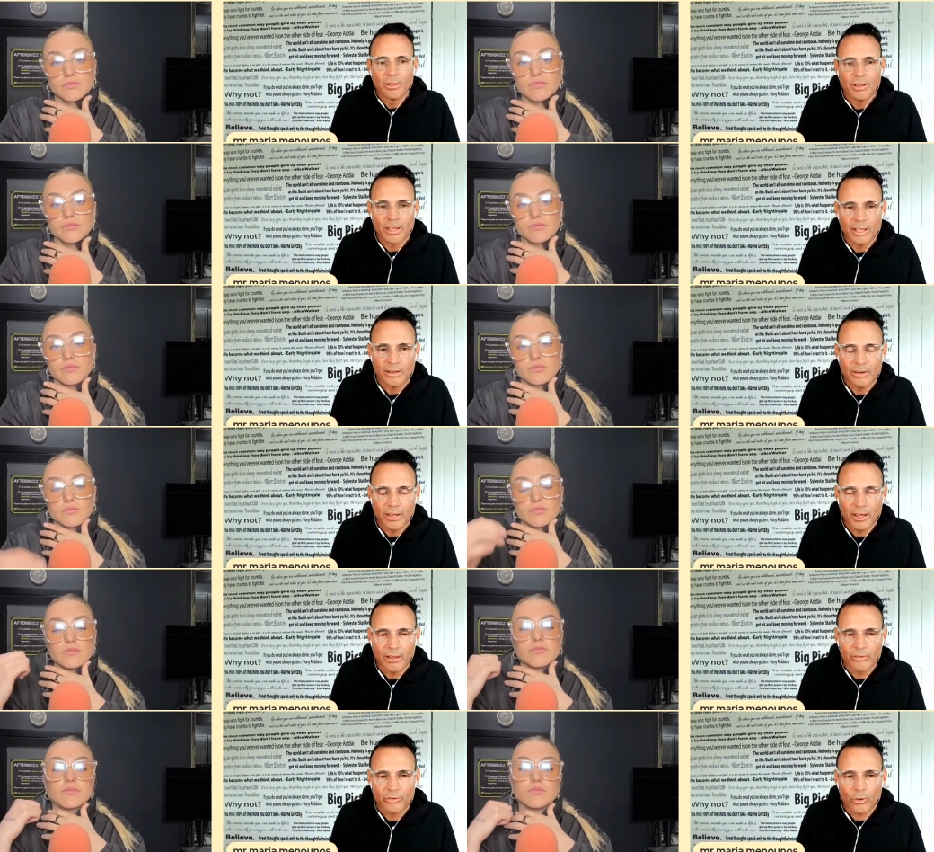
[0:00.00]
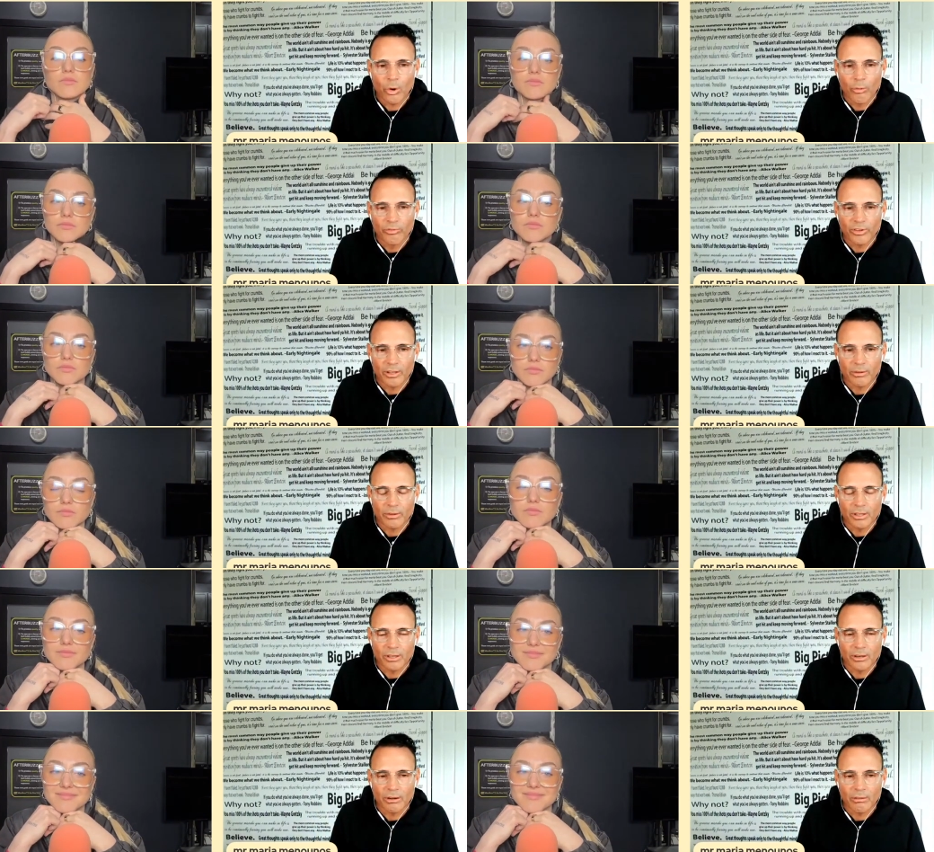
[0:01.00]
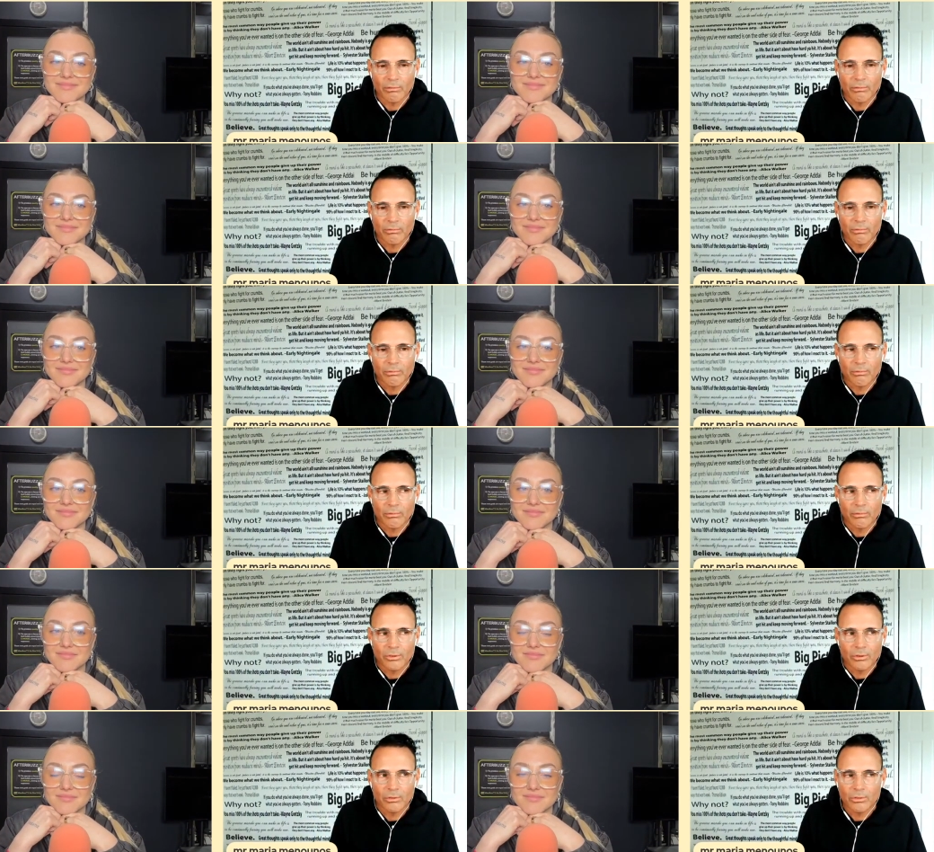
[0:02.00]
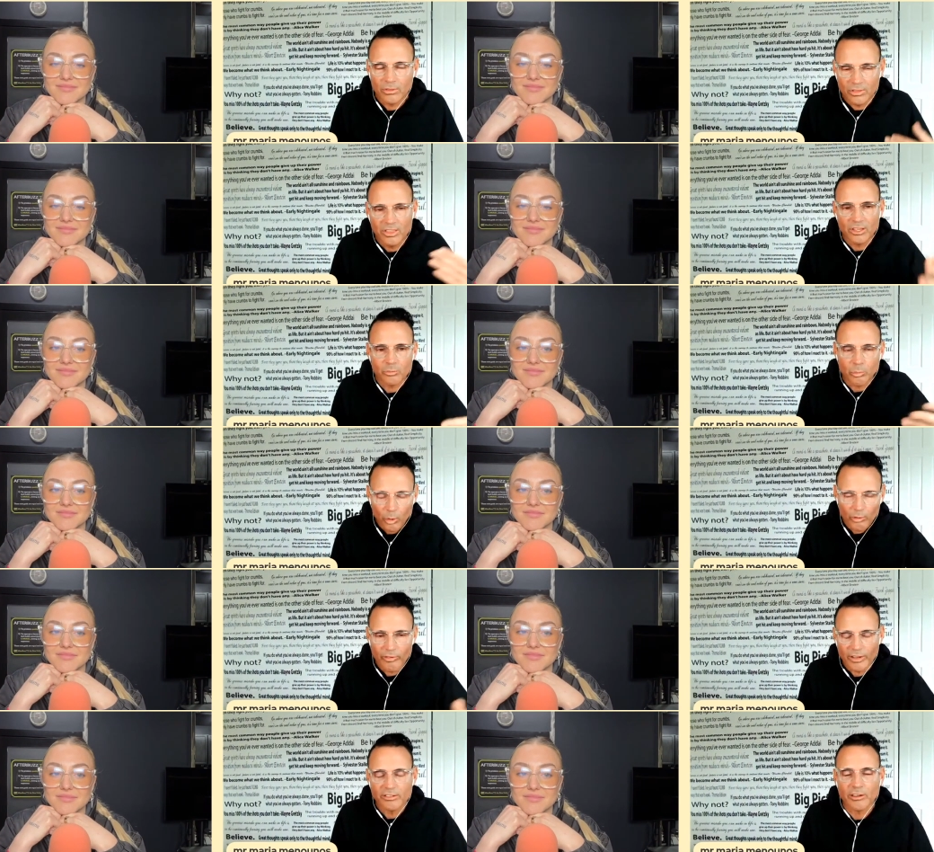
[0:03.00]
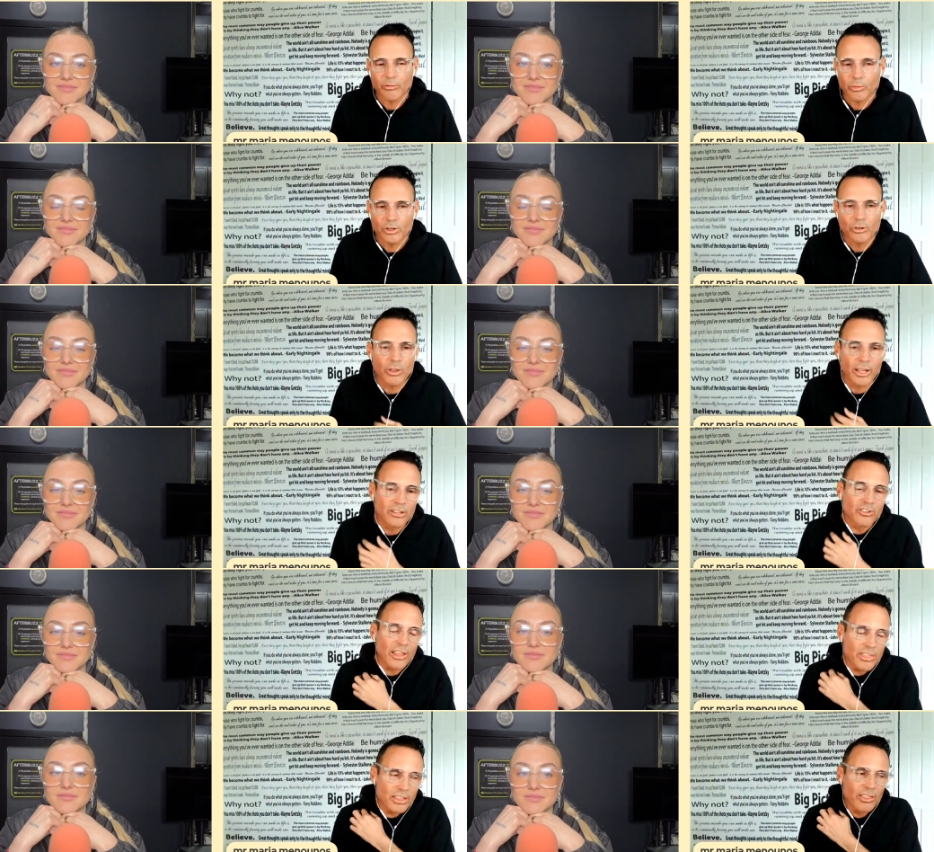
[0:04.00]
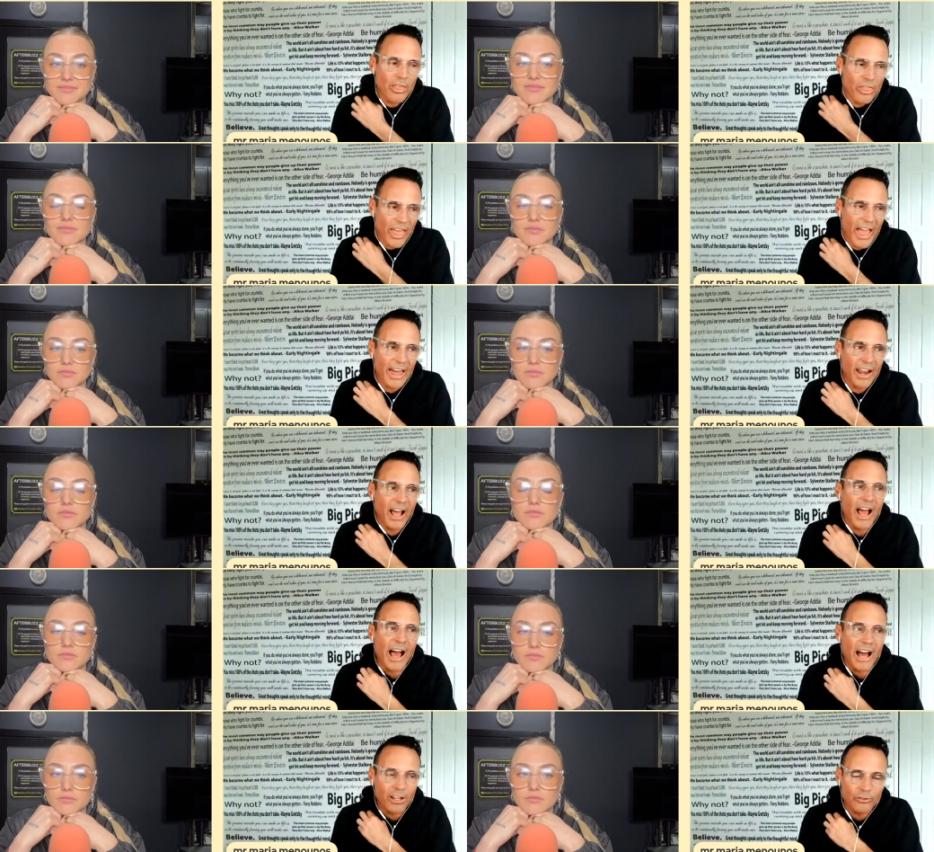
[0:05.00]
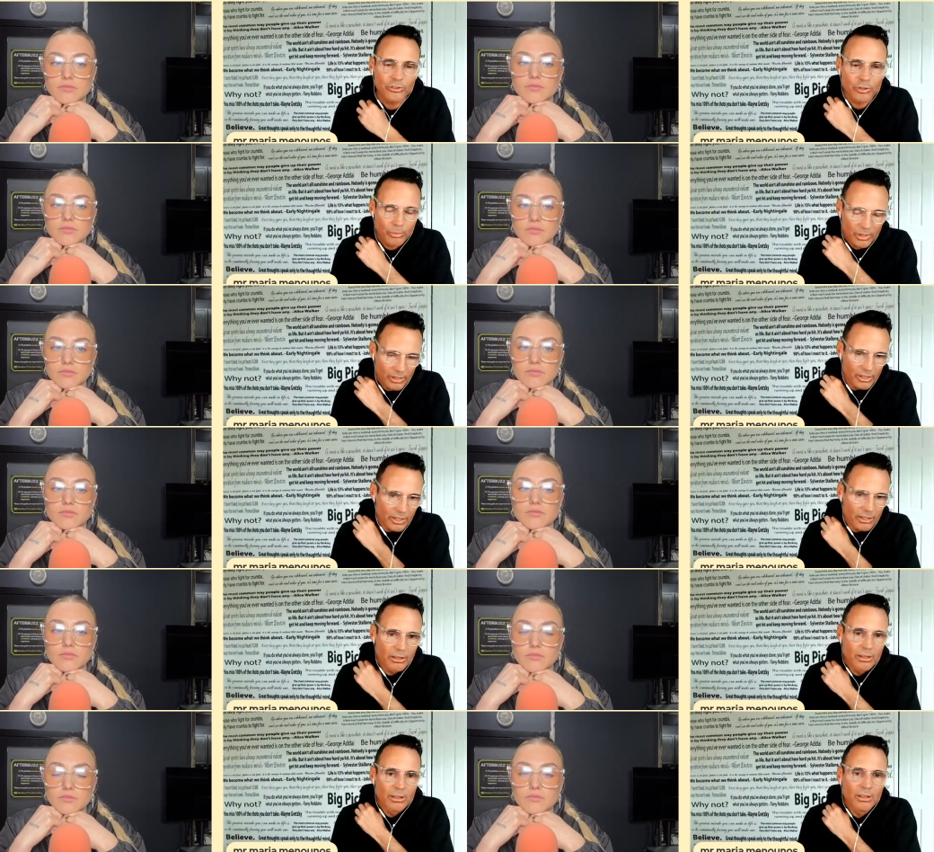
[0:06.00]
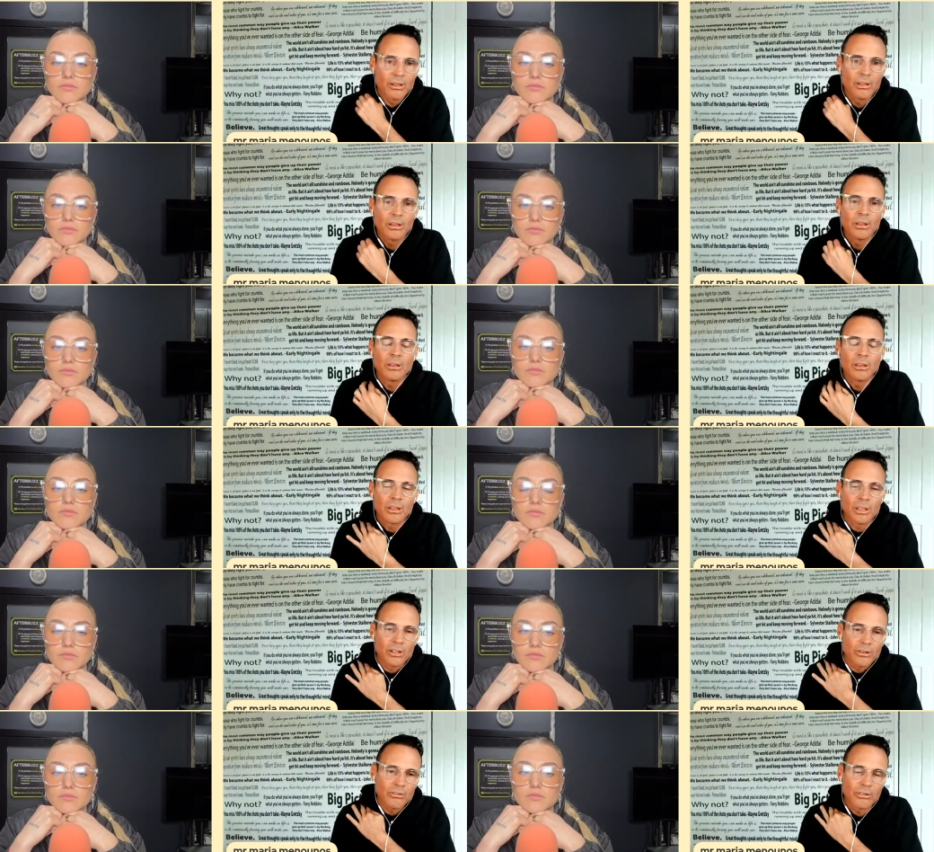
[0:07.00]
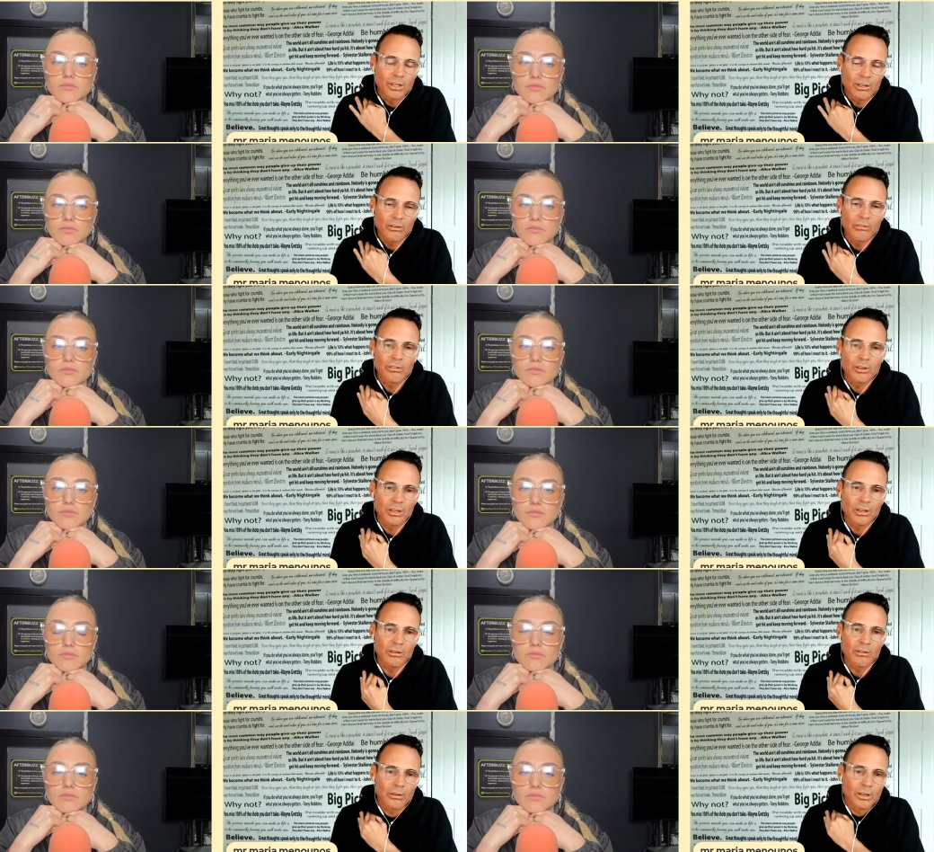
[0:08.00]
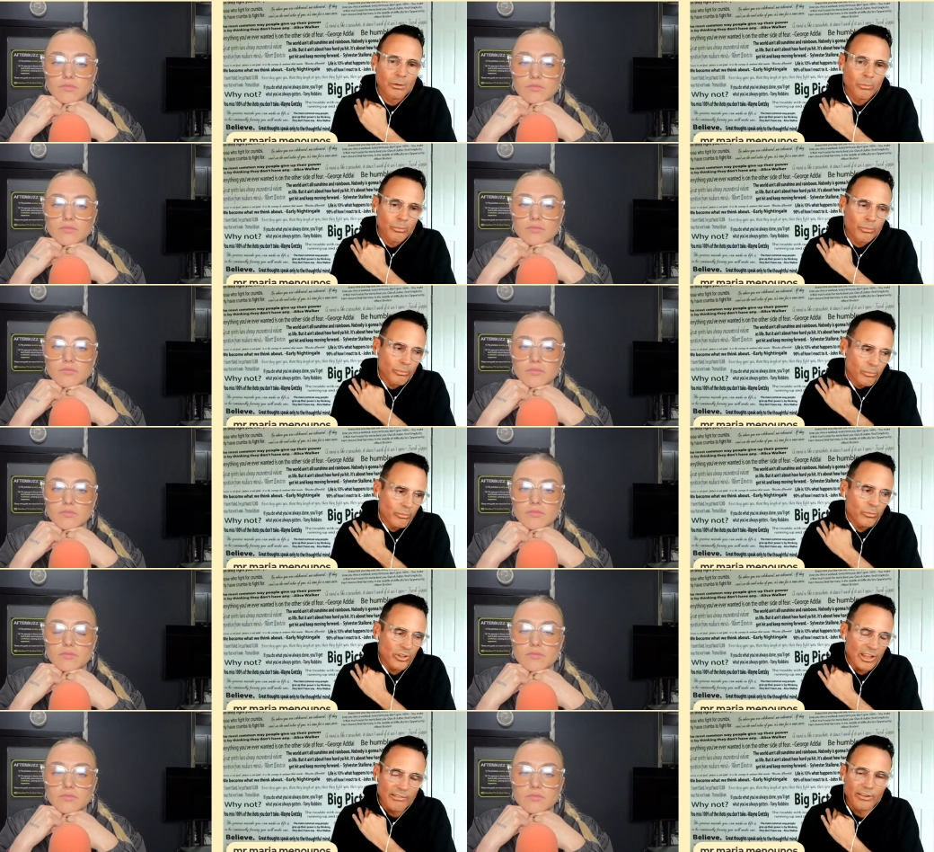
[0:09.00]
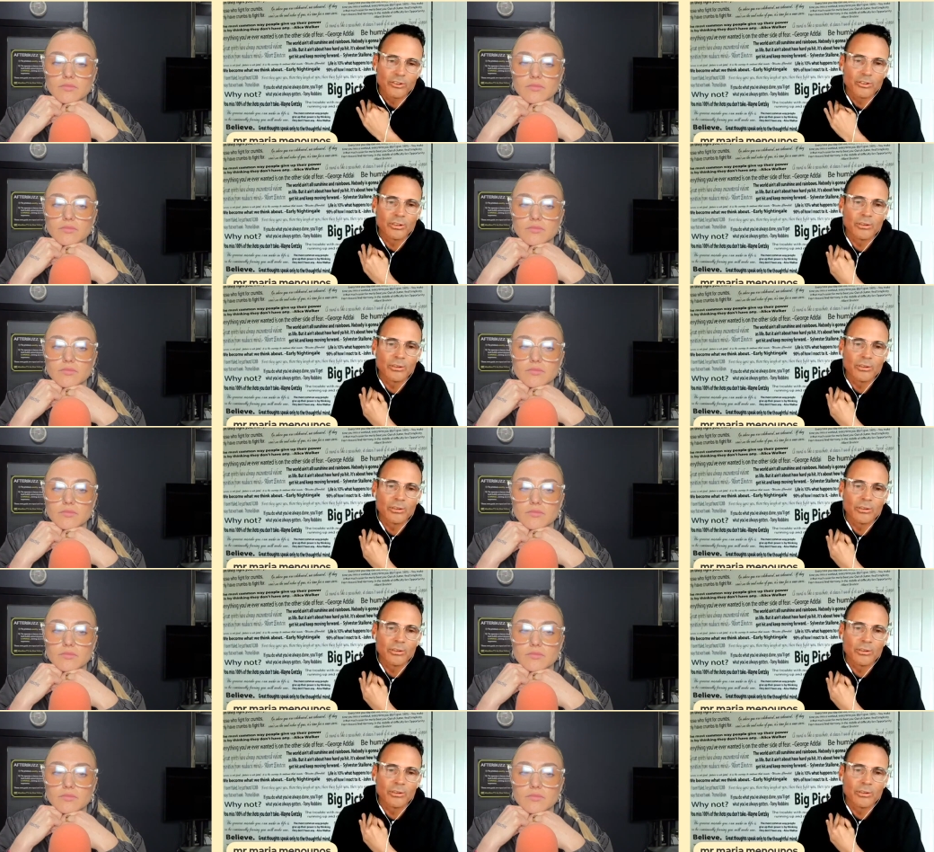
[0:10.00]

Speaker 1: And uh, so hopefully, you know, this motivates everyone to do that because I think that that ultimately can can can can save us.